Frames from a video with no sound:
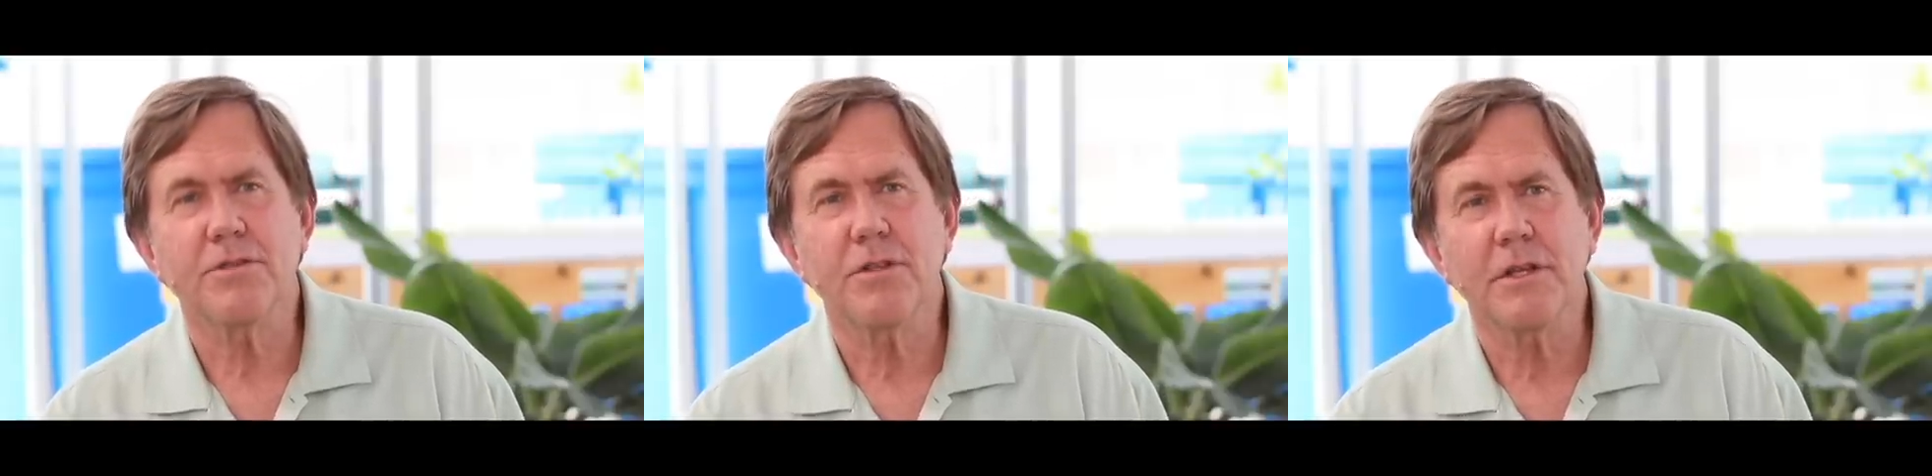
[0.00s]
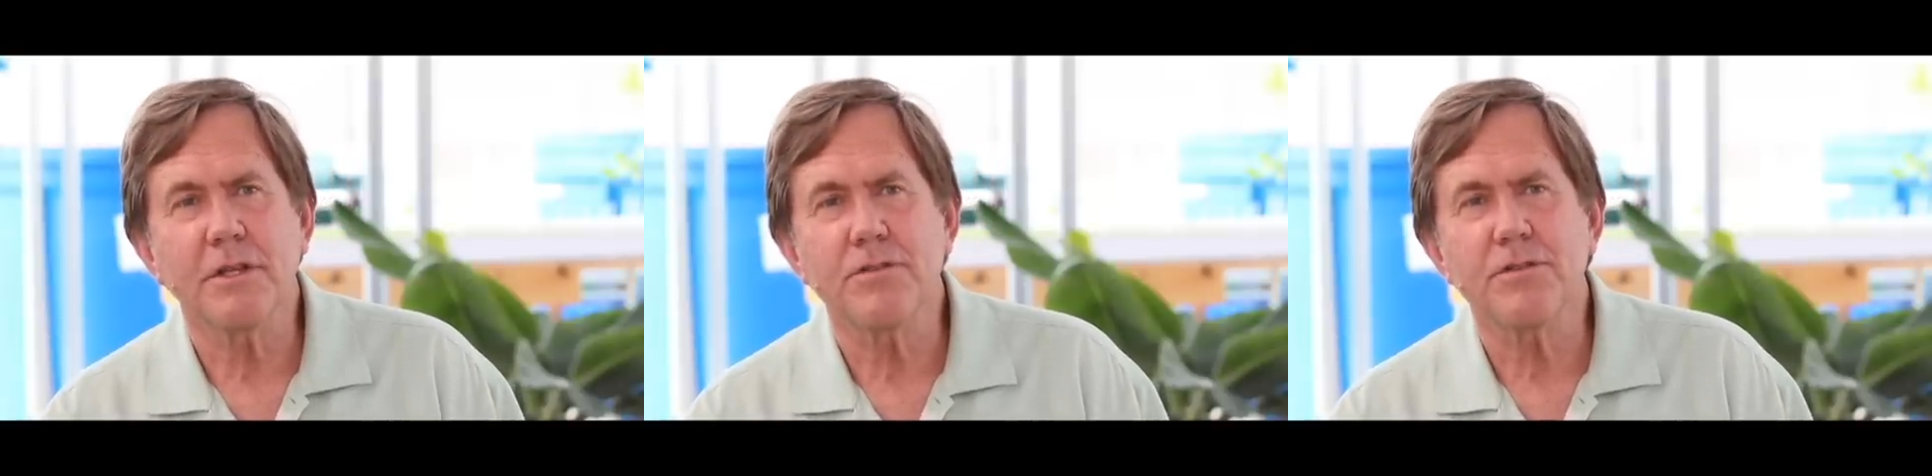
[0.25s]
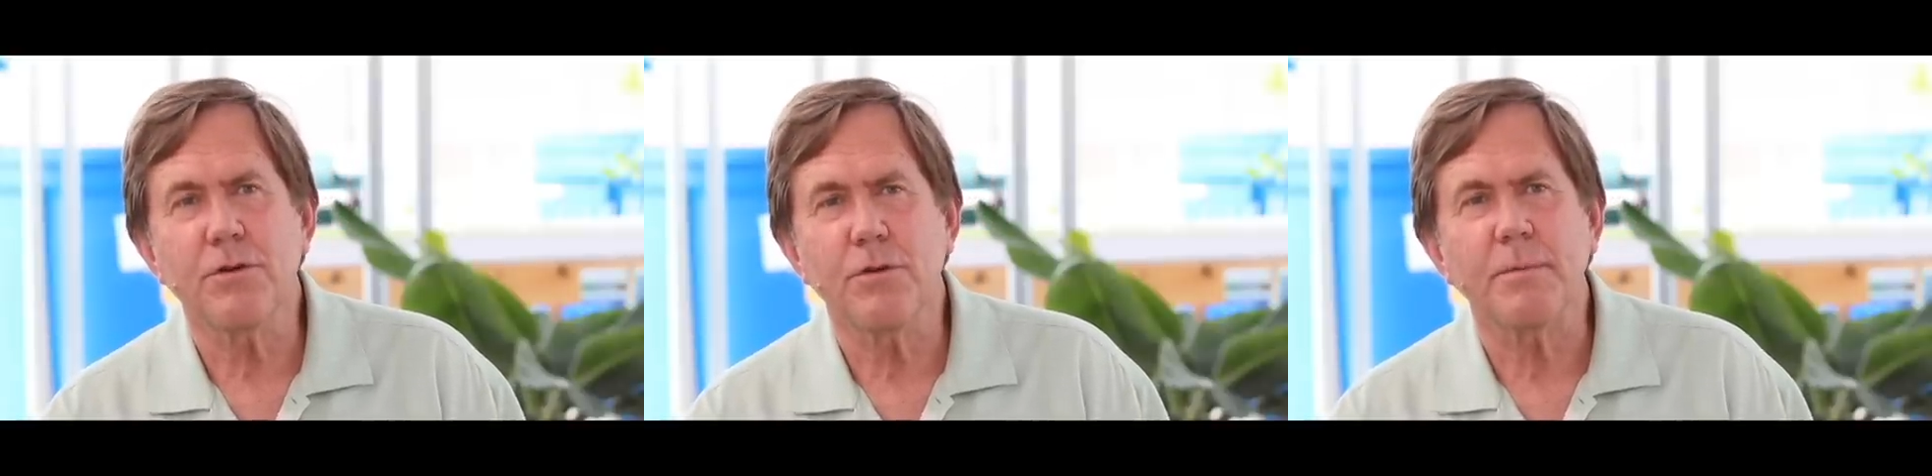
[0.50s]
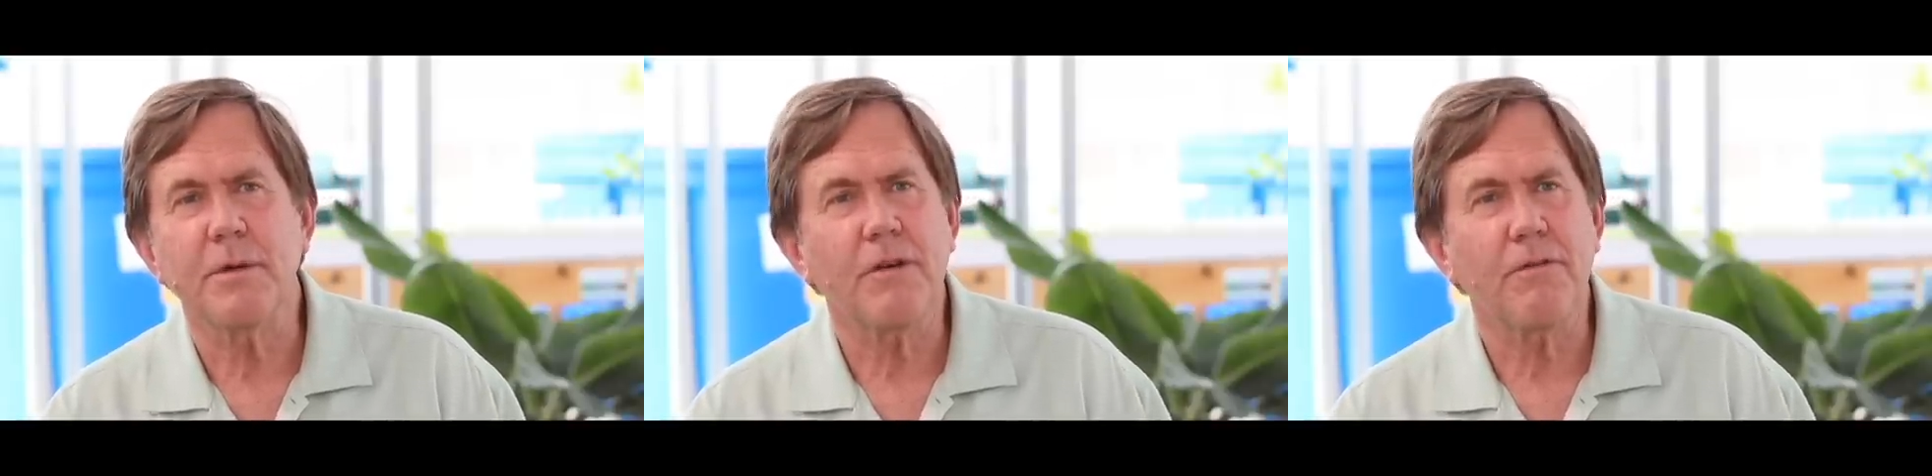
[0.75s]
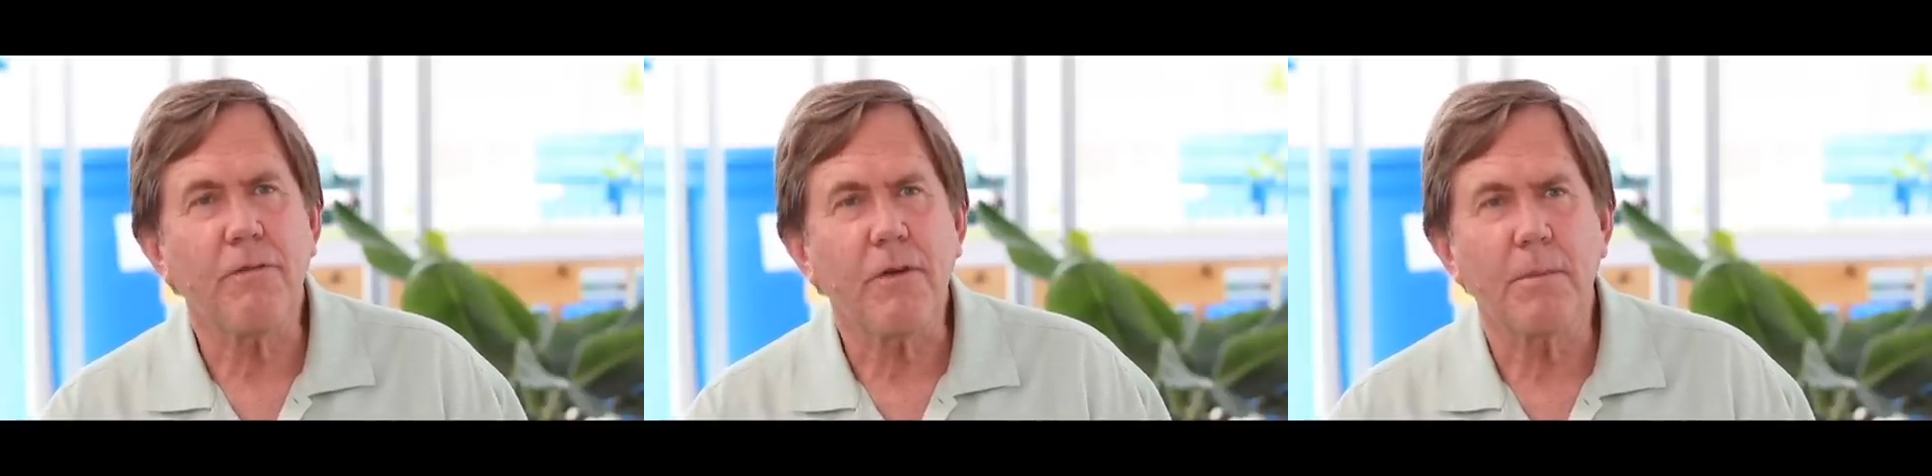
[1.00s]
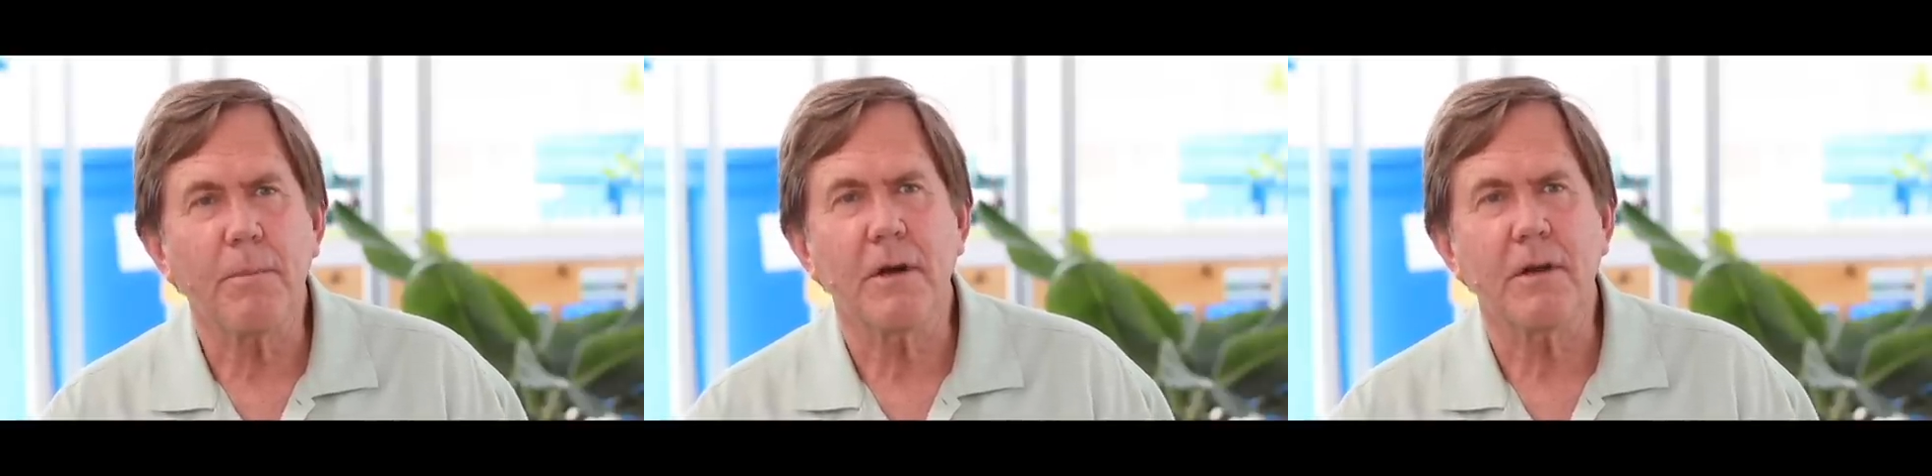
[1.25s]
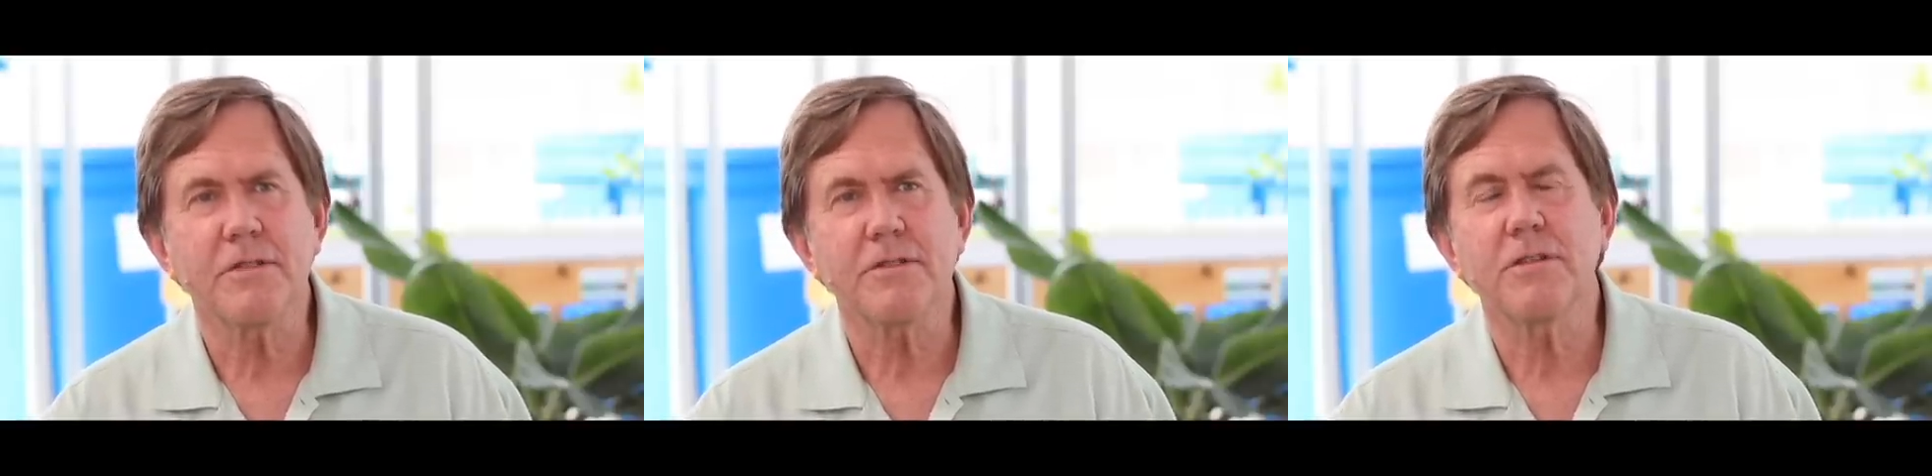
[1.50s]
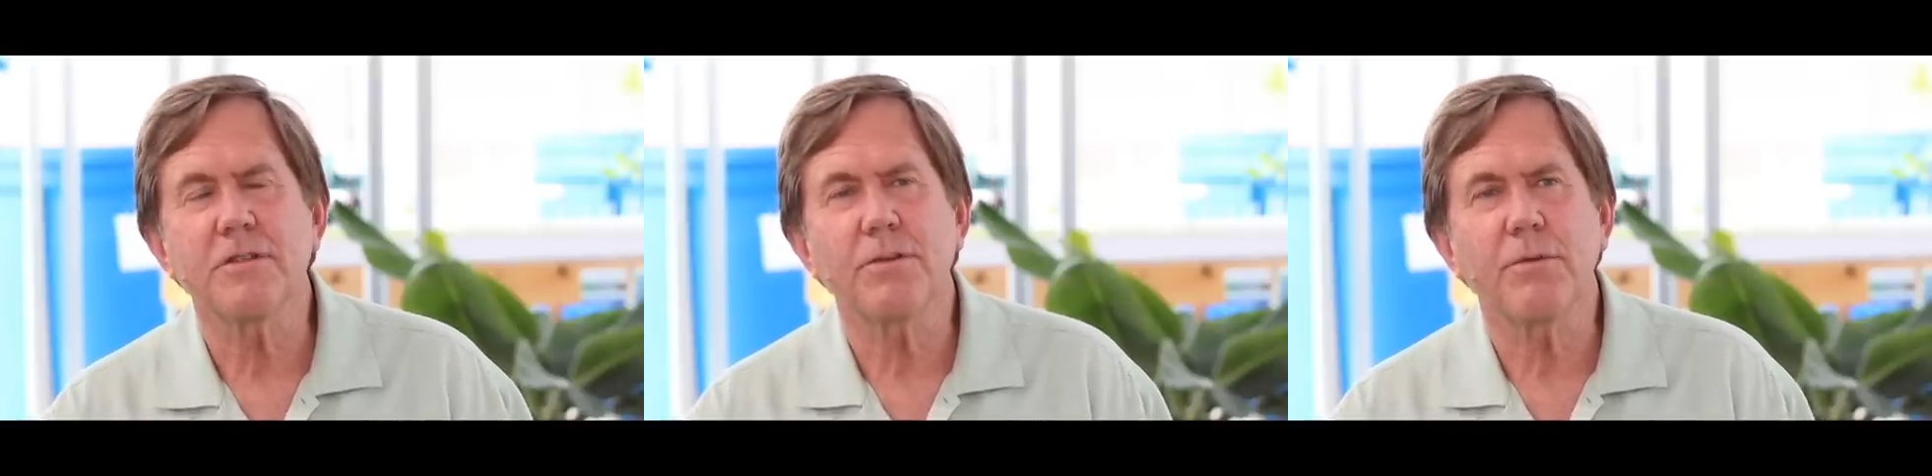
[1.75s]
to consume in a farm market
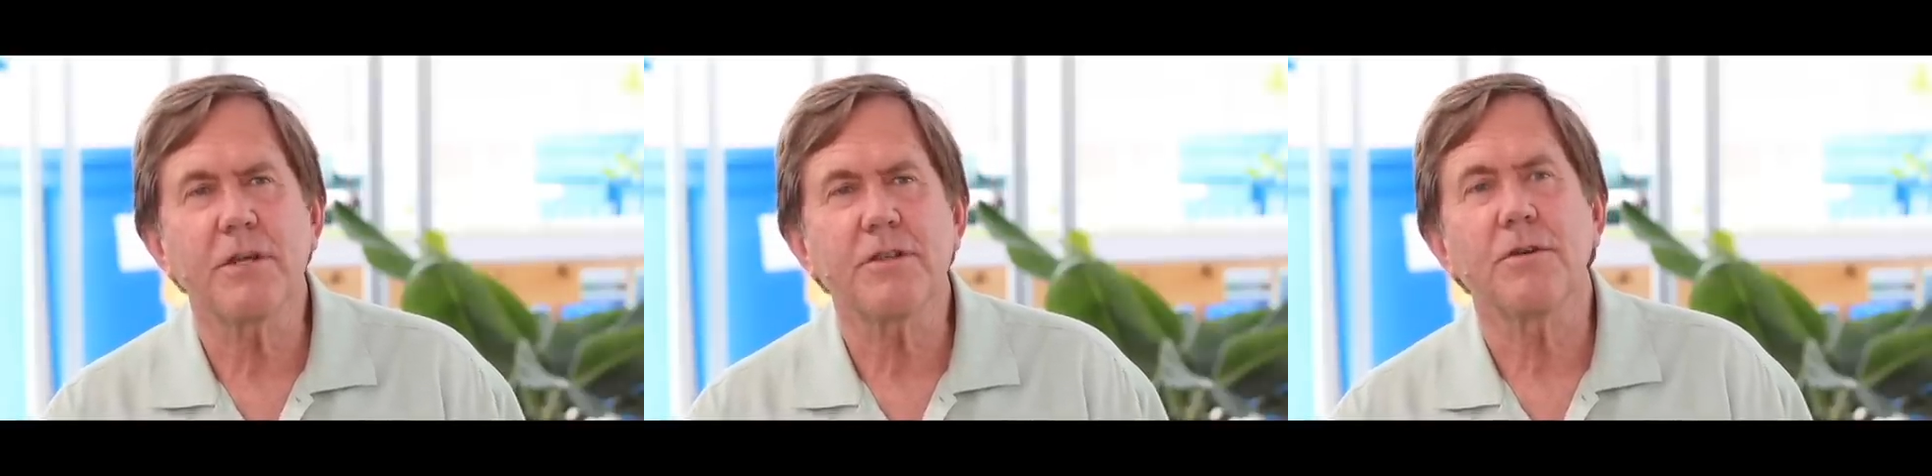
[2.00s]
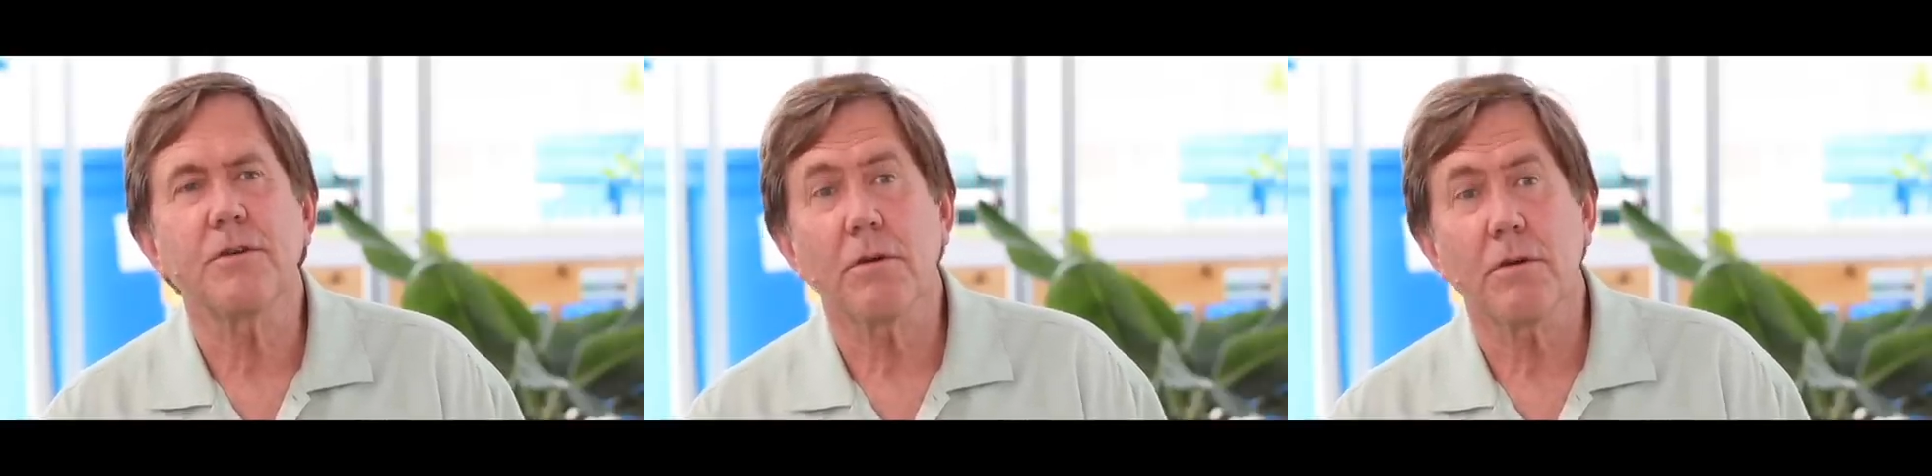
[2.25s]
situation or